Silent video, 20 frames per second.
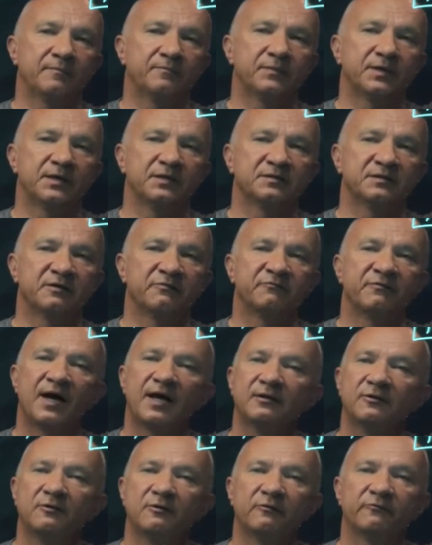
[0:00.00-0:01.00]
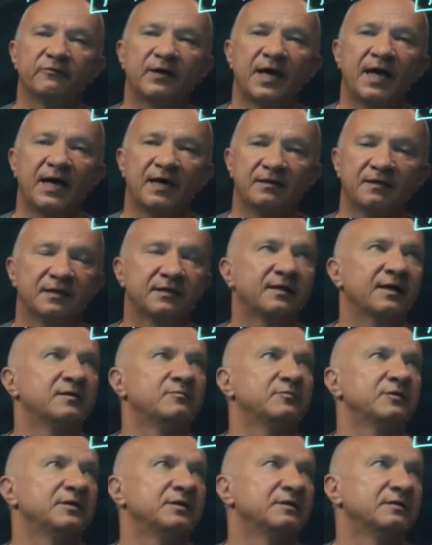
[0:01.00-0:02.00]
is the value of a that can
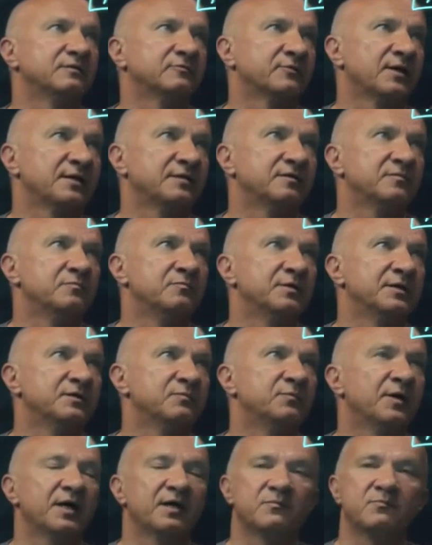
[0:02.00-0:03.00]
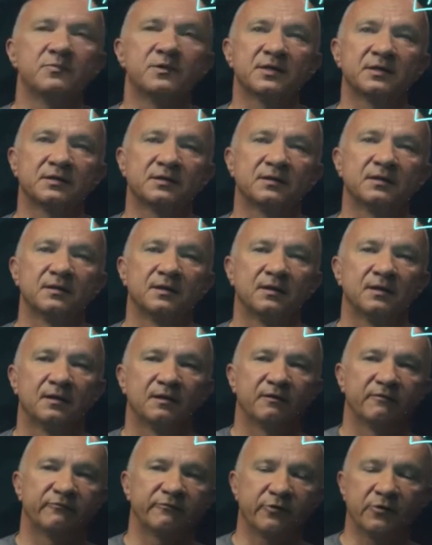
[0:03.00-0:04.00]
be read bit by bit
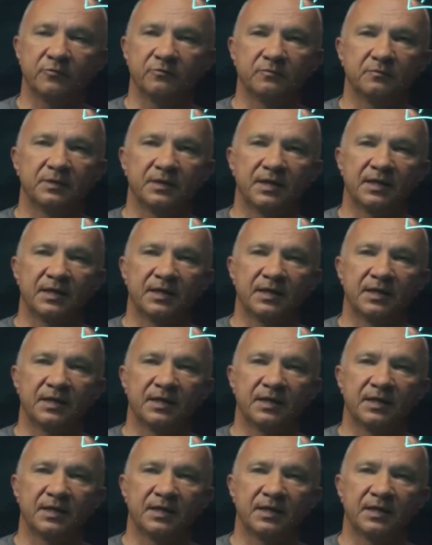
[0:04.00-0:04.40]
from